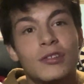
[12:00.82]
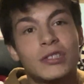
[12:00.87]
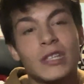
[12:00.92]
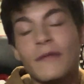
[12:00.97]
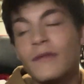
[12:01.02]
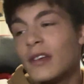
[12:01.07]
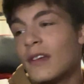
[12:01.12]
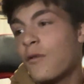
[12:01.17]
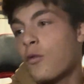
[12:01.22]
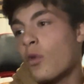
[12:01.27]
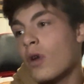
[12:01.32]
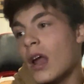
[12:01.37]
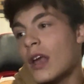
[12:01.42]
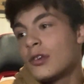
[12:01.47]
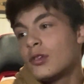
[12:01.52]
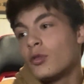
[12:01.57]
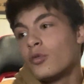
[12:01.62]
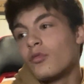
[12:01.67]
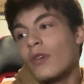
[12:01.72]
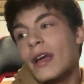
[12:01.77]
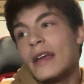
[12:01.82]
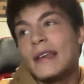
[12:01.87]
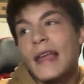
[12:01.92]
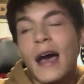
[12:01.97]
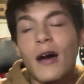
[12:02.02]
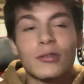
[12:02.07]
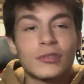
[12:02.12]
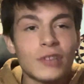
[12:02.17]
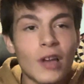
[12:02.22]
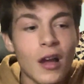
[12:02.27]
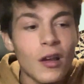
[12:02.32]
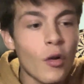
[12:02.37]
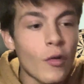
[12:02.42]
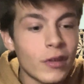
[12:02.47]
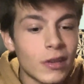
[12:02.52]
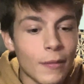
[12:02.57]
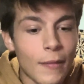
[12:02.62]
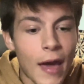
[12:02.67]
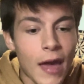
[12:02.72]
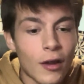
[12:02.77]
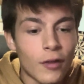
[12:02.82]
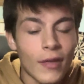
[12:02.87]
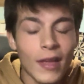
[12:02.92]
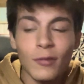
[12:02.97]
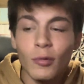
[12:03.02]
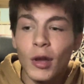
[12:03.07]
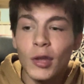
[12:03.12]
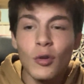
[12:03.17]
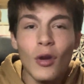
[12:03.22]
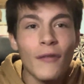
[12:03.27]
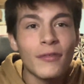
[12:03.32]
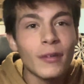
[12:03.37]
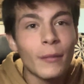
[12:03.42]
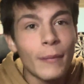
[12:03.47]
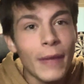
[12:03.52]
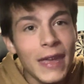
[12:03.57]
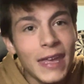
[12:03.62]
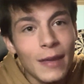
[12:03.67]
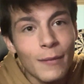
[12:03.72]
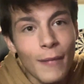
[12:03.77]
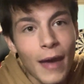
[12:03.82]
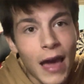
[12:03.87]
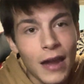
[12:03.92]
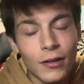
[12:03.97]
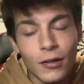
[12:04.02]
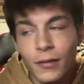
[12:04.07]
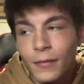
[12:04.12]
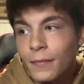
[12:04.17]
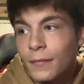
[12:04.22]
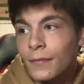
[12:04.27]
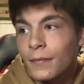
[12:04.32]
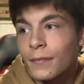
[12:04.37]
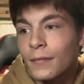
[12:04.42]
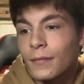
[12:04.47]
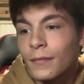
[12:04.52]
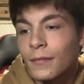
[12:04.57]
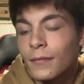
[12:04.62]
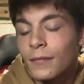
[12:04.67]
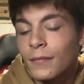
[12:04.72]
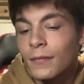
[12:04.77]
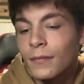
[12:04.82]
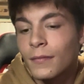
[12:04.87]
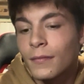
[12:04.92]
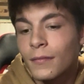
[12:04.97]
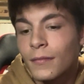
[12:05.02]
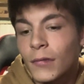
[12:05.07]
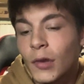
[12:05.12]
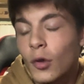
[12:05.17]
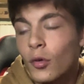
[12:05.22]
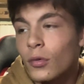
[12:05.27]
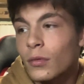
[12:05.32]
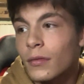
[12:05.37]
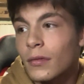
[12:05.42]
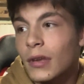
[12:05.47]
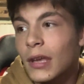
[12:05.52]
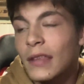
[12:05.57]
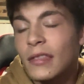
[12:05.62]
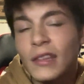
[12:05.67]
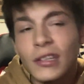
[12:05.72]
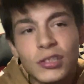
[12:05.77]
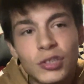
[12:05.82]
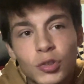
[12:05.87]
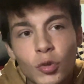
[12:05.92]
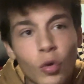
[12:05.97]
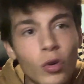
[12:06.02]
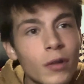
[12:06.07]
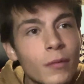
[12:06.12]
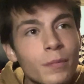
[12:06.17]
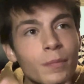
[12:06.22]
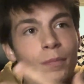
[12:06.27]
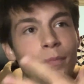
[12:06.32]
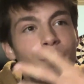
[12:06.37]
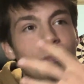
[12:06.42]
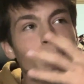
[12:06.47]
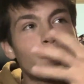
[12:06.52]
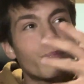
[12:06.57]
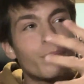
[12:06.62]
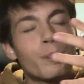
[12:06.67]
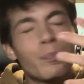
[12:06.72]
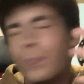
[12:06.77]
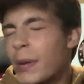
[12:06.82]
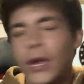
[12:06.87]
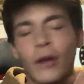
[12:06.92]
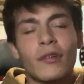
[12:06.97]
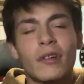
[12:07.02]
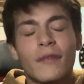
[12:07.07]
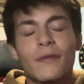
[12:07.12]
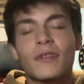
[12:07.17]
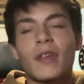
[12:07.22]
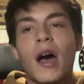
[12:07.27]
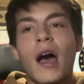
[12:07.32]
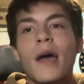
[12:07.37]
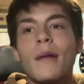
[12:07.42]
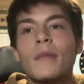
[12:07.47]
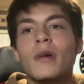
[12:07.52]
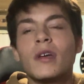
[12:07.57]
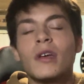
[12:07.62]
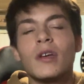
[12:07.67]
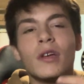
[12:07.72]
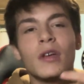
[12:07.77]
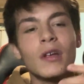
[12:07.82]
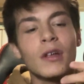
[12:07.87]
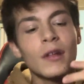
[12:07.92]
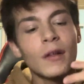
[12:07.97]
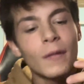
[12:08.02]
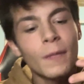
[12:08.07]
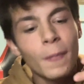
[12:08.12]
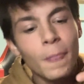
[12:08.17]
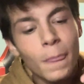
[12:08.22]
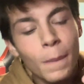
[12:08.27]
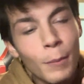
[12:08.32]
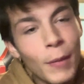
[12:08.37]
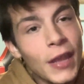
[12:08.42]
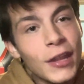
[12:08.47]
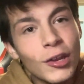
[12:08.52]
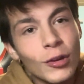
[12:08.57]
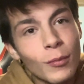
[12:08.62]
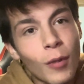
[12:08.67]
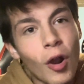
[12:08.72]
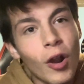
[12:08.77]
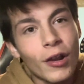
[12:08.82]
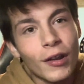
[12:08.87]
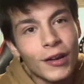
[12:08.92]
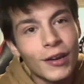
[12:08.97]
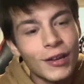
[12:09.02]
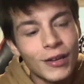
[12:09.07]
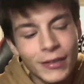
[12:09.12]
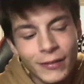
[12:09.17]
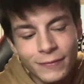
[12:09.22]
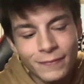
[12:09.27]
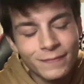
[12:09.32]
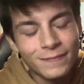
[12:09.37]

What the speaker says: even if what I do right now is not going to matter, that's why you have to make it matter. In this short period of time, make your mark.